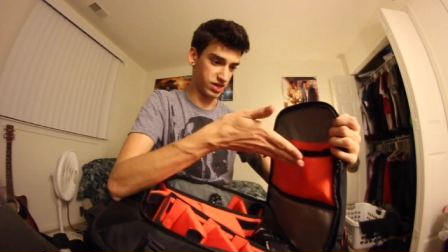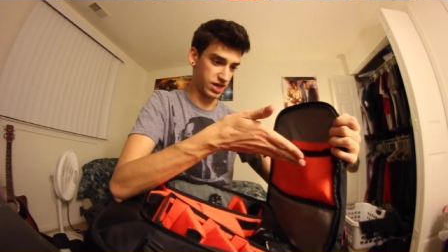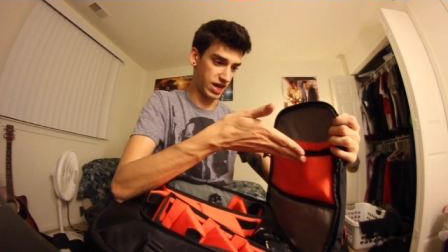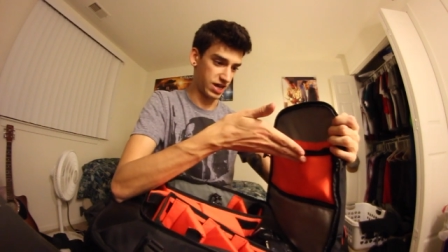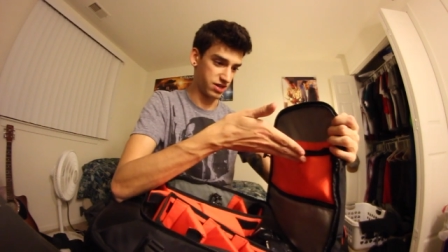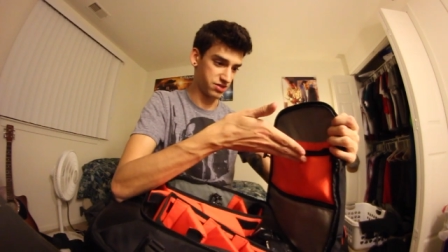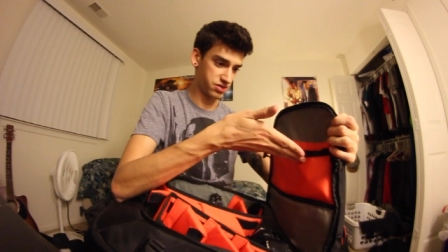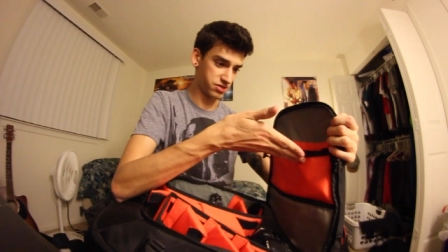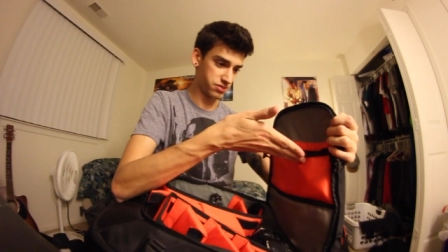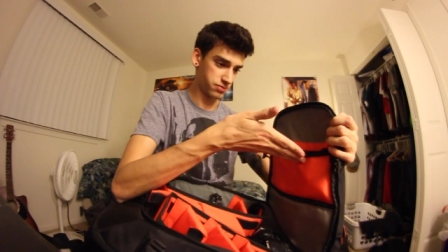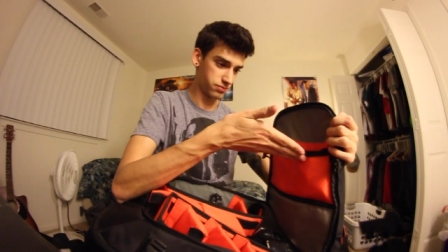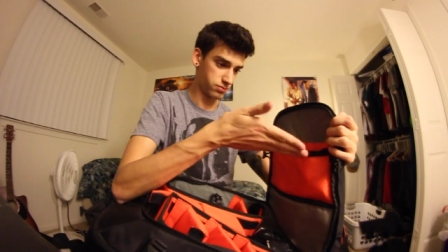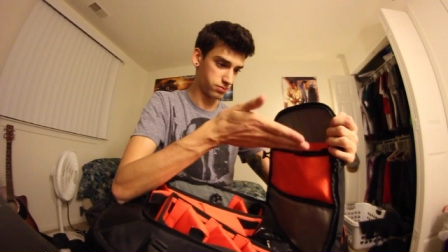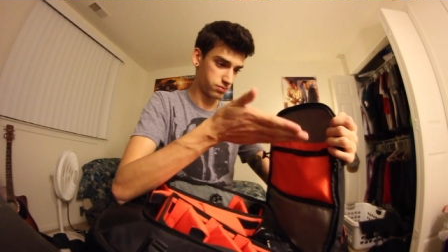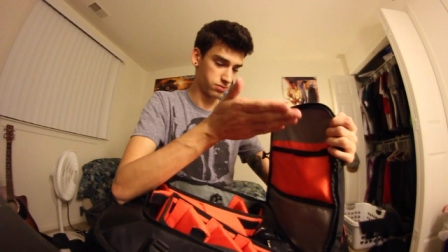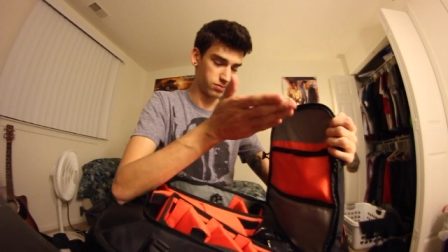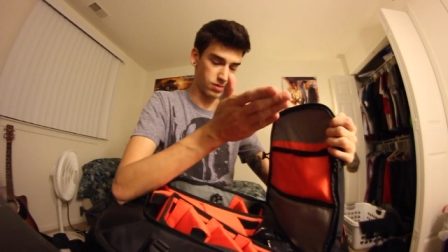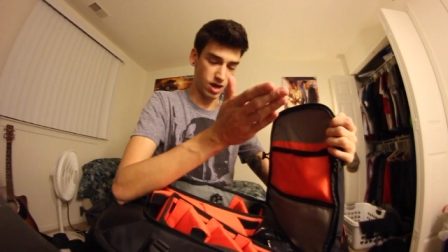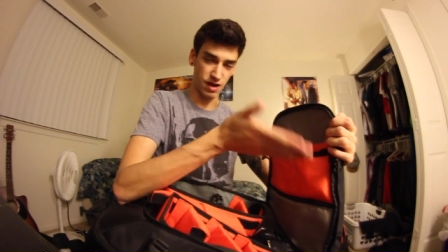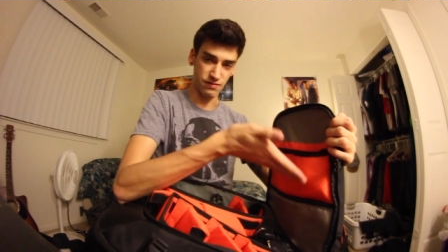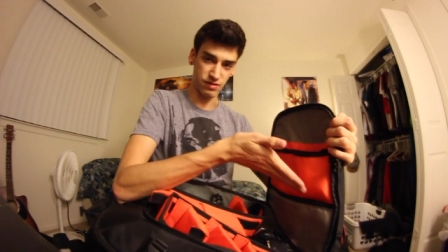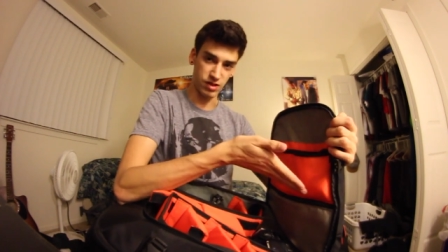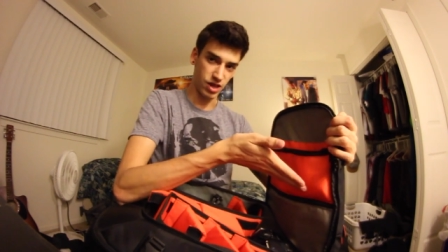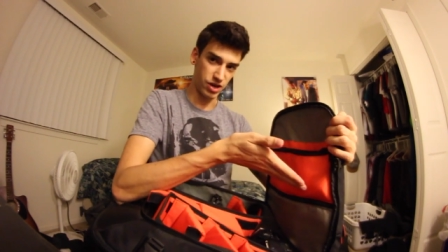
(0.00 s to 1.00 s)
case,
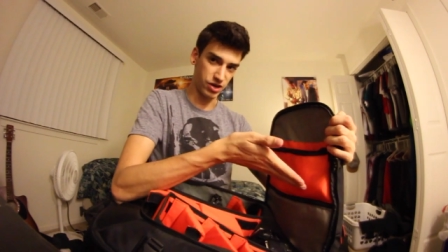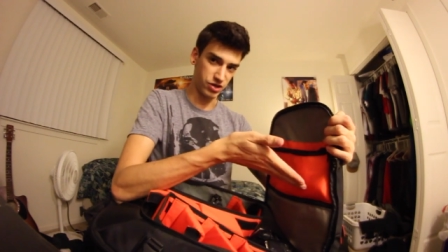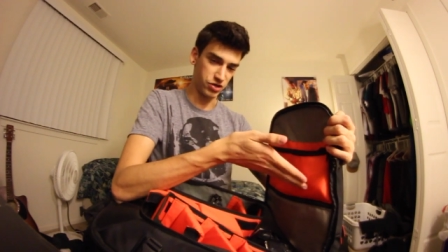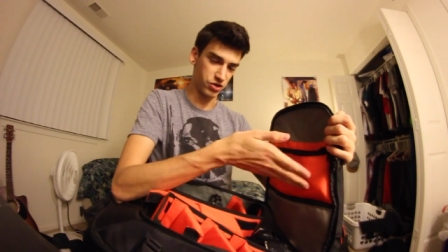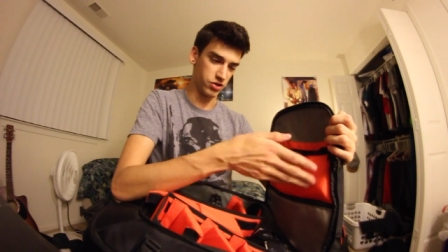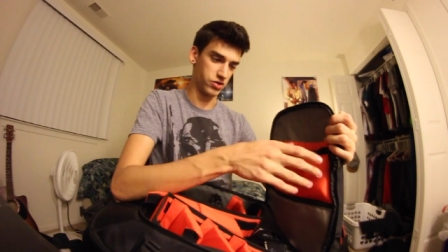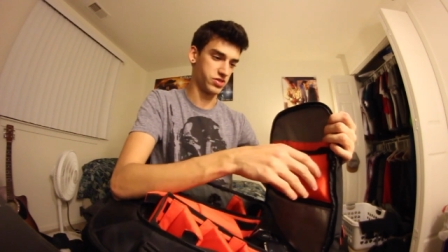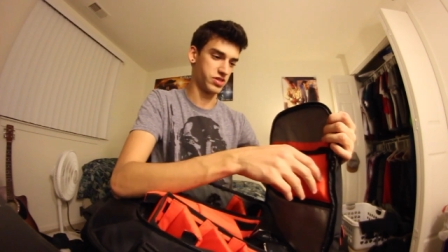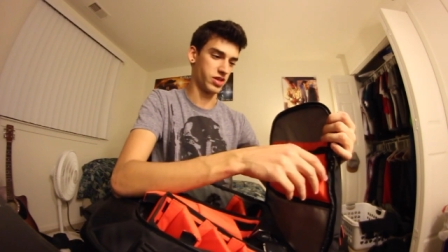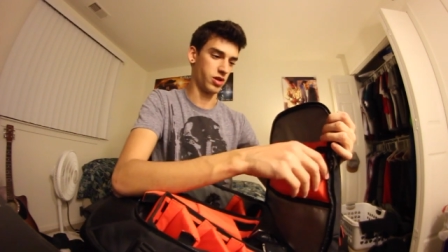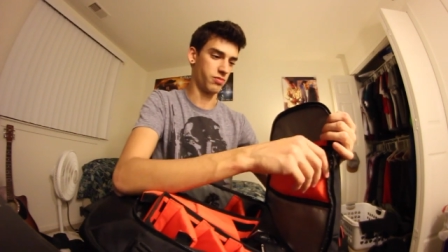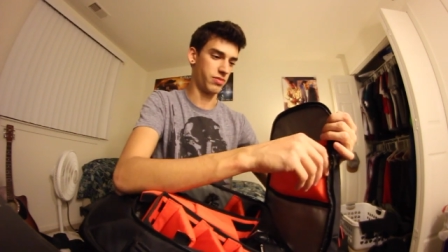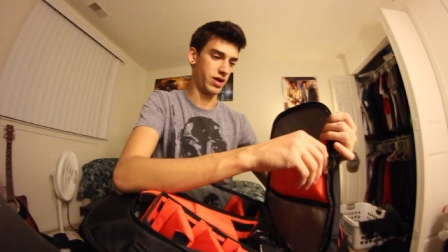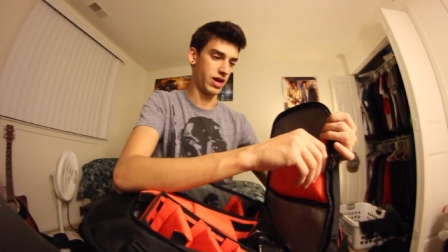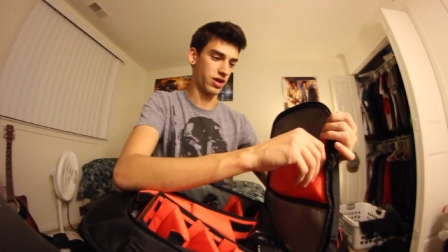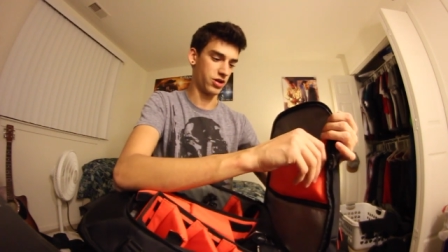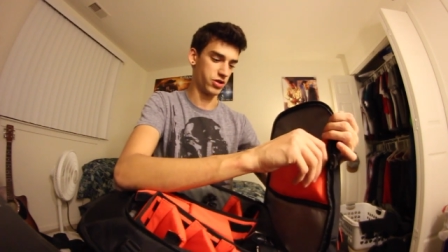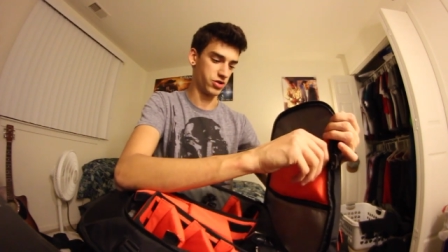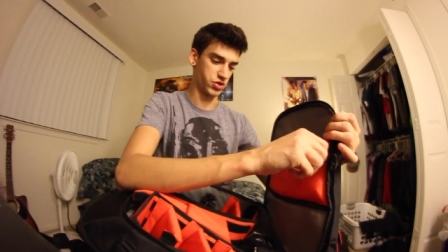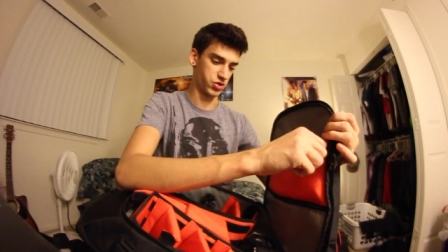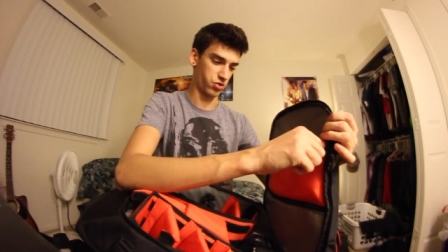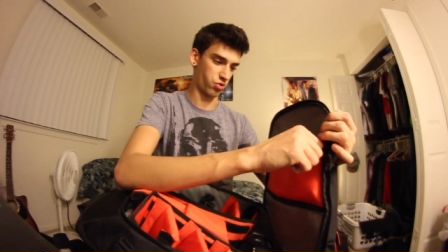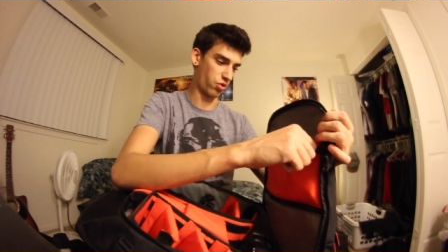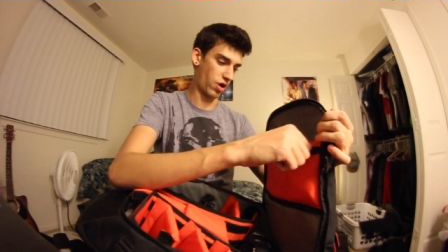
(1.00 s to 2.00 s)
I have a lot of Duracell
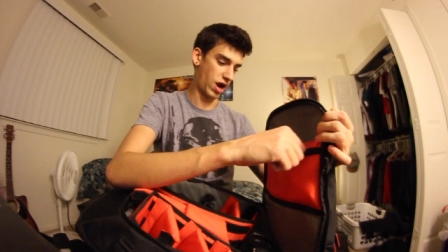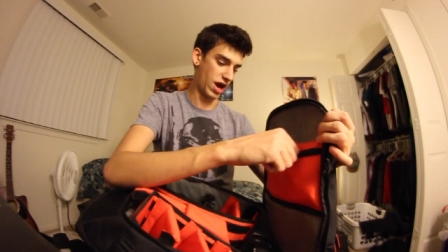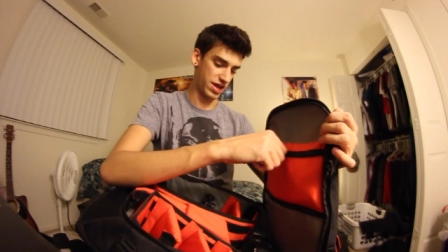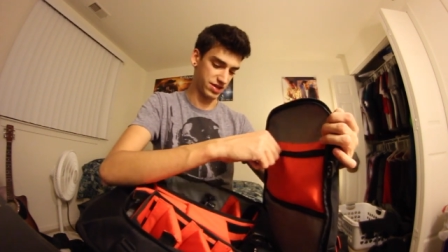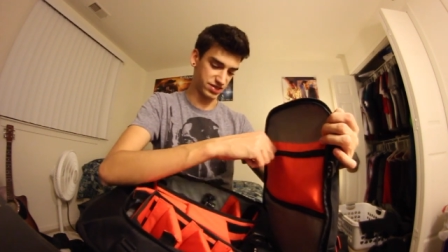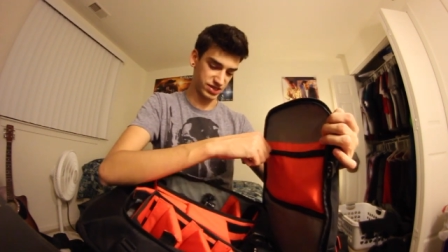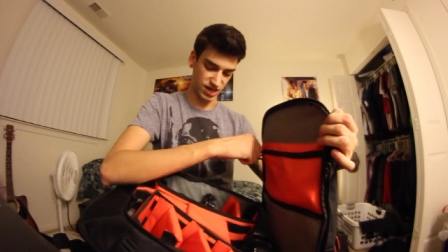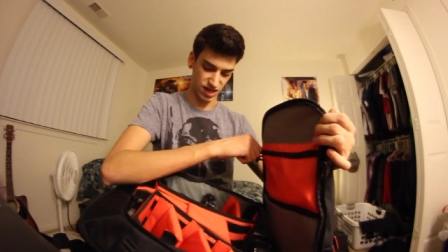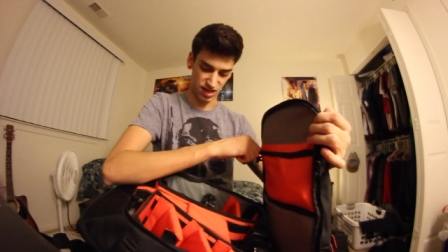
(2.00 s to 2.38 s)
batteries right